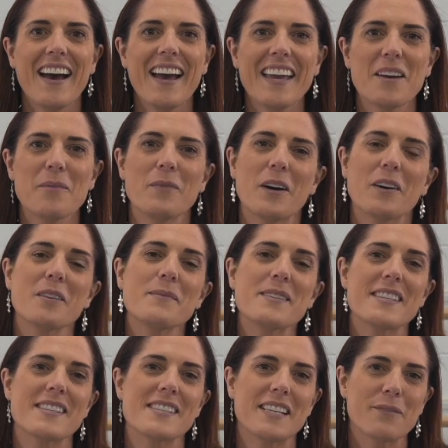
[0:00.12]
Hi and welcome to
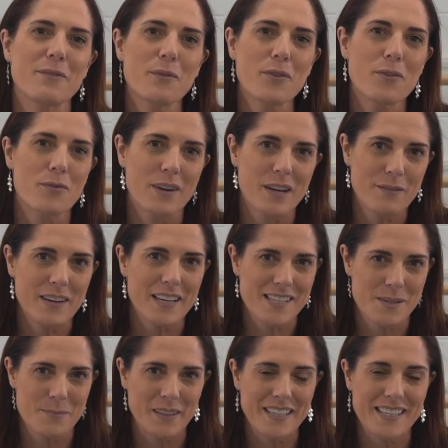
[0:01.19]
this Level 3
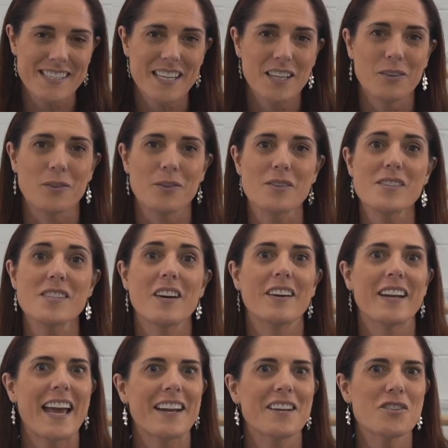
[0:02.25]
flexibility course on
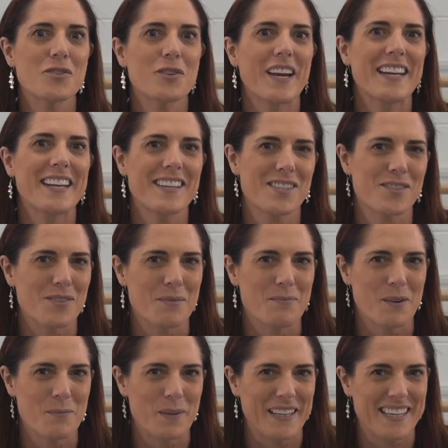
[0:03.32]
how to train extreme
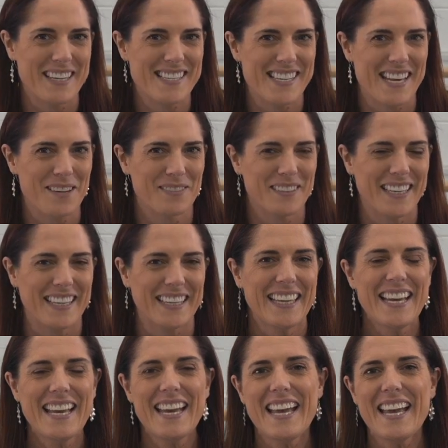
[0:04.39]
mobility safely.
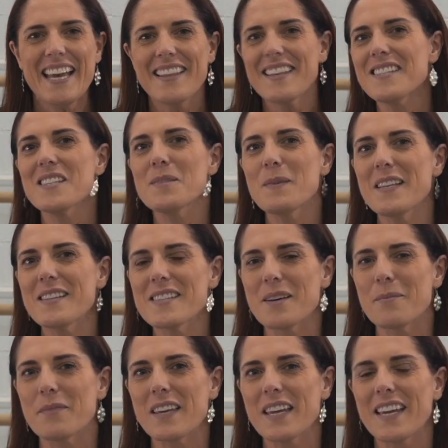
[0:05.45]
This has been
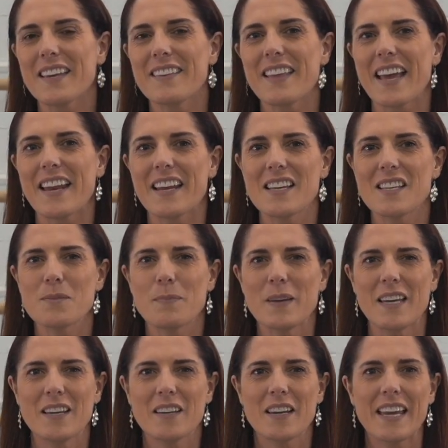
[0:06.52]
something that has
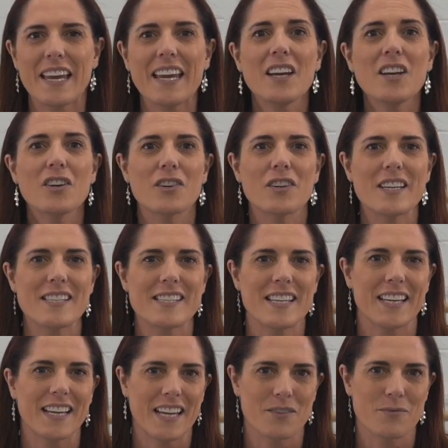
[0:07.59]
been
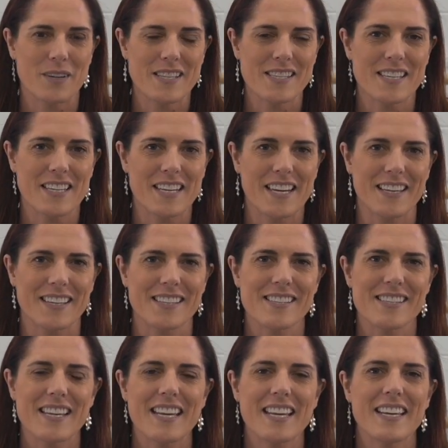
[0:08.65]
increasing in recent
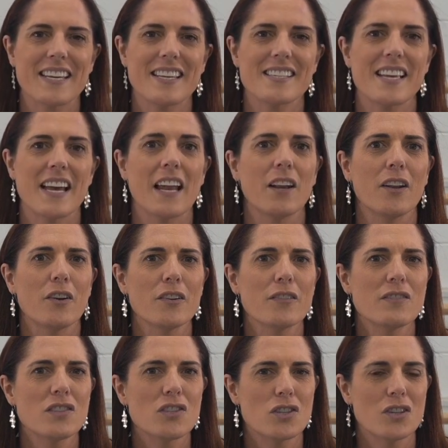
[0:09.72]
years, is a lot
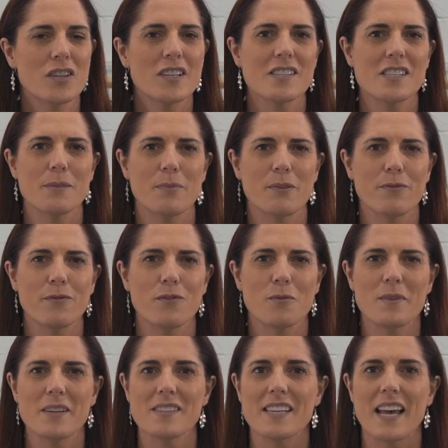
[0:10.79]
of students and
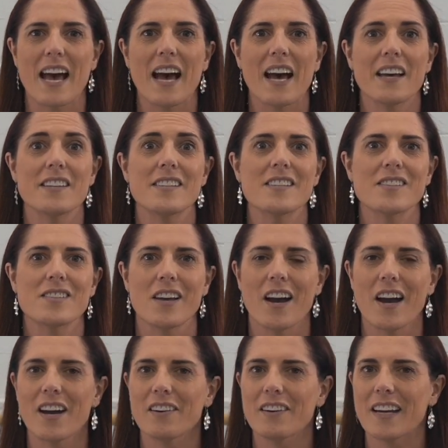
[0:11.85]
performers are
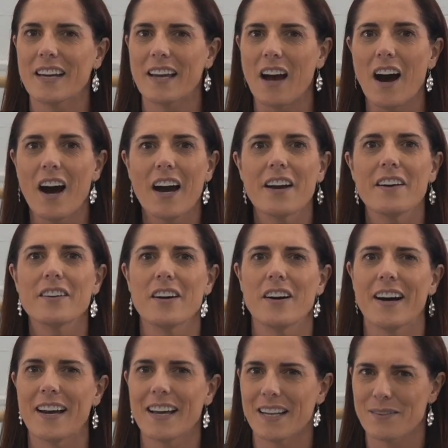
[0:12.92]
desiring higher and
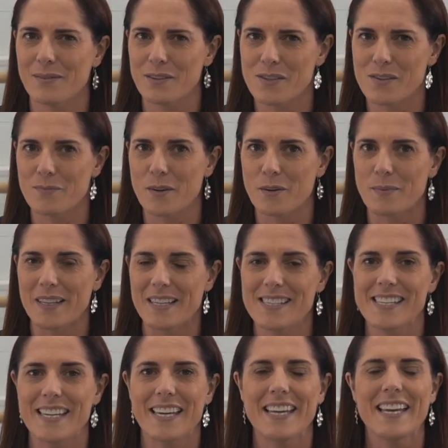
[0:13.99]
higher levels of
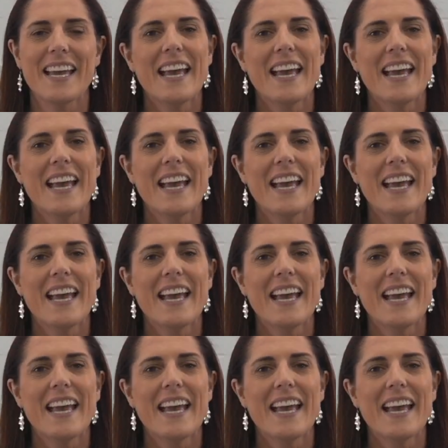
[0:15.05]
mobility,